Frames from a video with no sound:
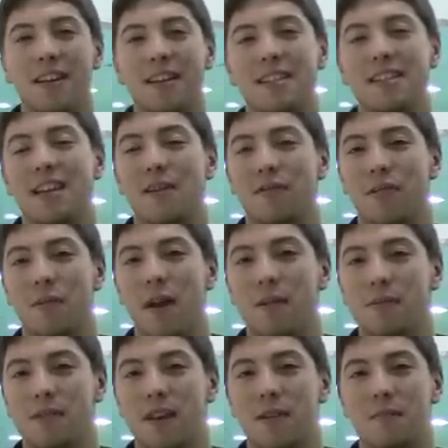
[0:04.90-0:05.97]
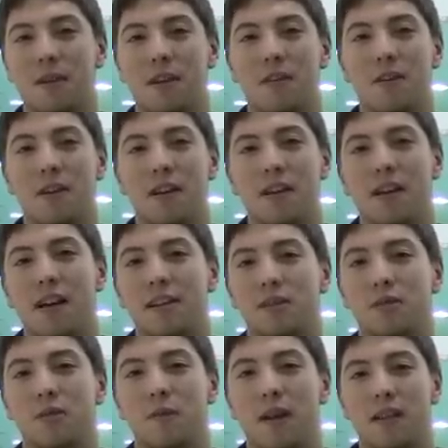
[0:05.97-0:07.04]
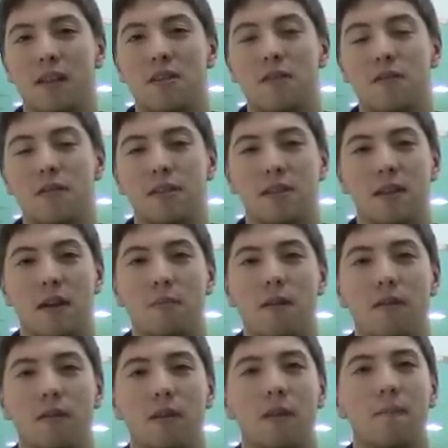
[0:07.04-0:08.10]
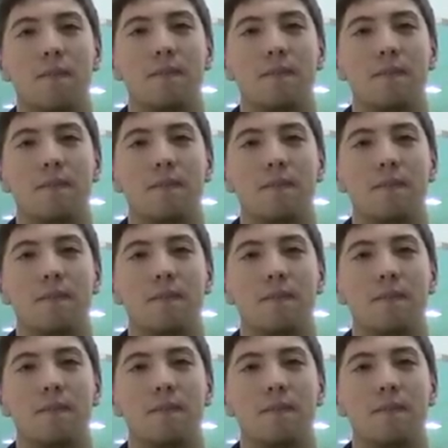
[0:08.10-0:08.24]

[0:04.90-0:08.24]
Lanzi. I'm from Amsterdam, New York. I swim at the University at Buffalo.